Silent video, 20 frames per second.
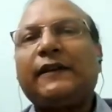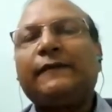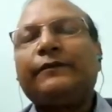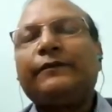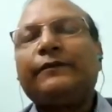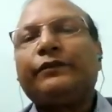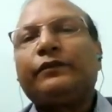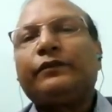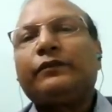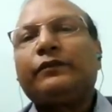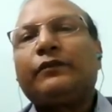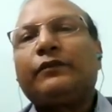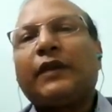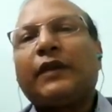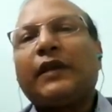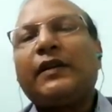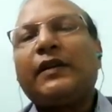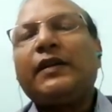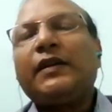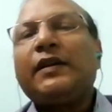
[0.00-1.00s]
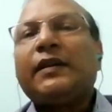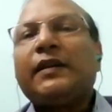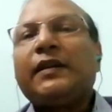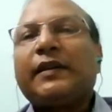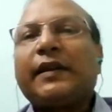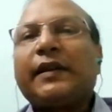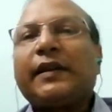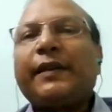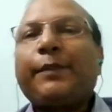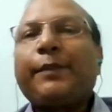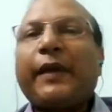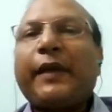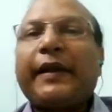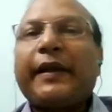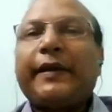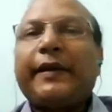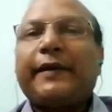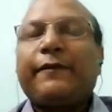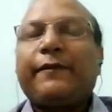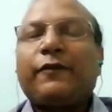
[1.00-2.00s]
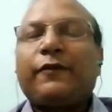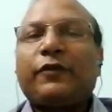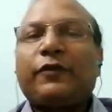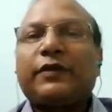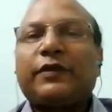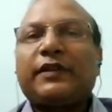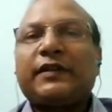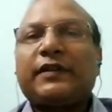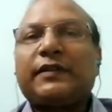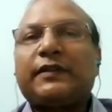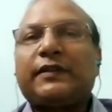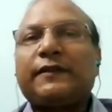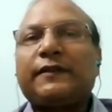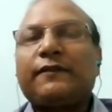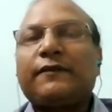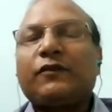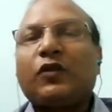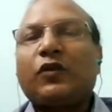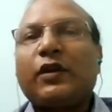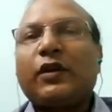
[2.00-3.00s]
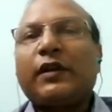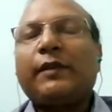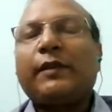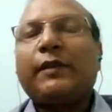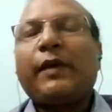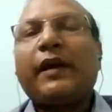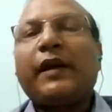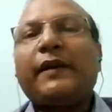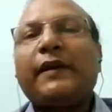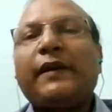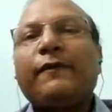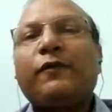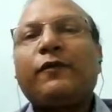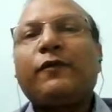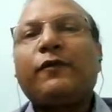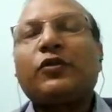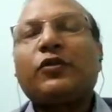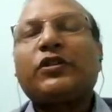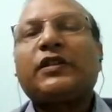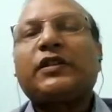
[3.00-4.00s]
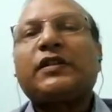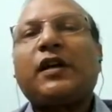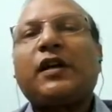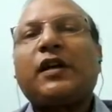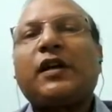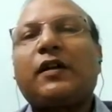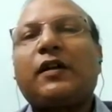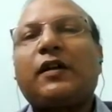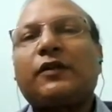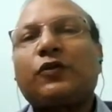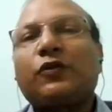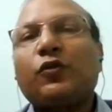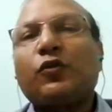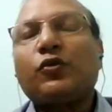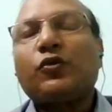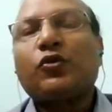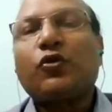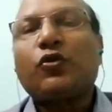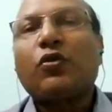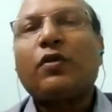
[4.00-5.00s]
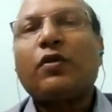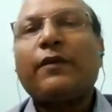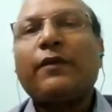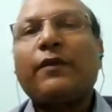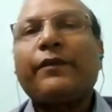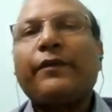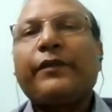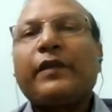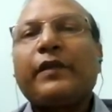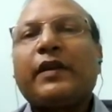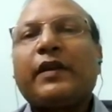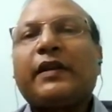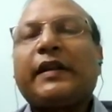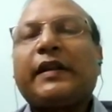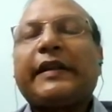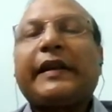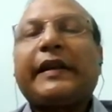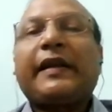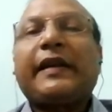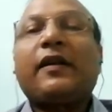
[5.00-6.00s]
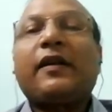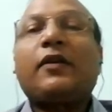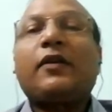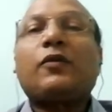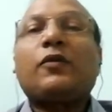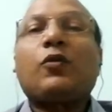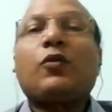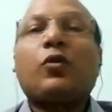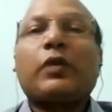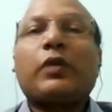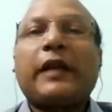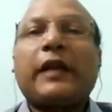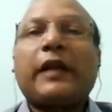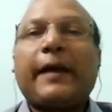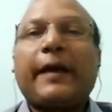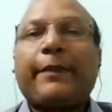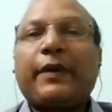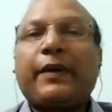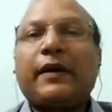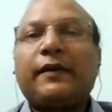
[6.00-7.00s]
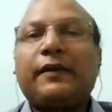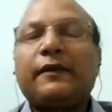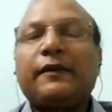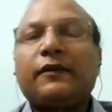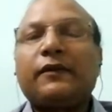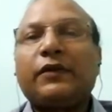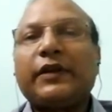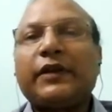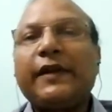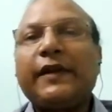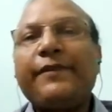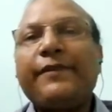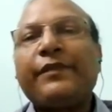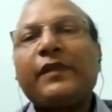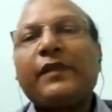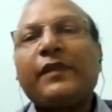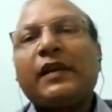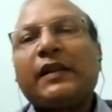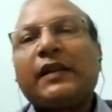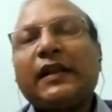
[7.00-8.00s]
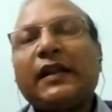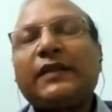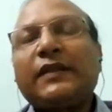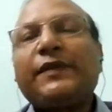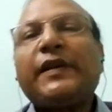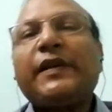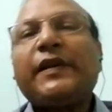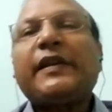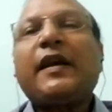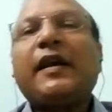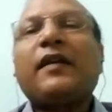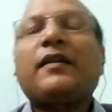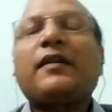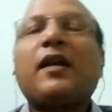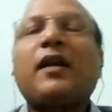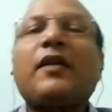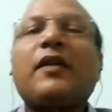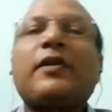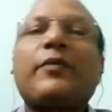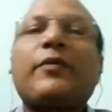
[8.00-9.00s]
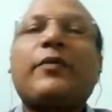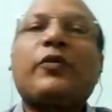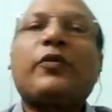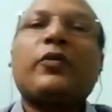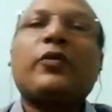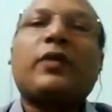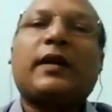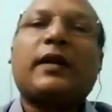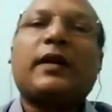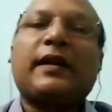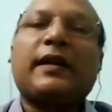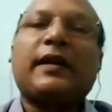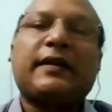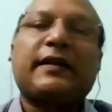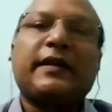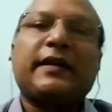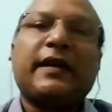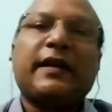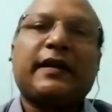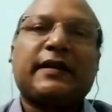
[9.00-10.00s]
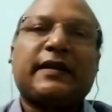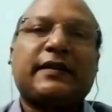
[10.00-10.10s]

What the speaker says: by the binding force. Okay, the binding forces are so strong that they cannot overlap. Okay? That's why they are not able to conduct the electricity.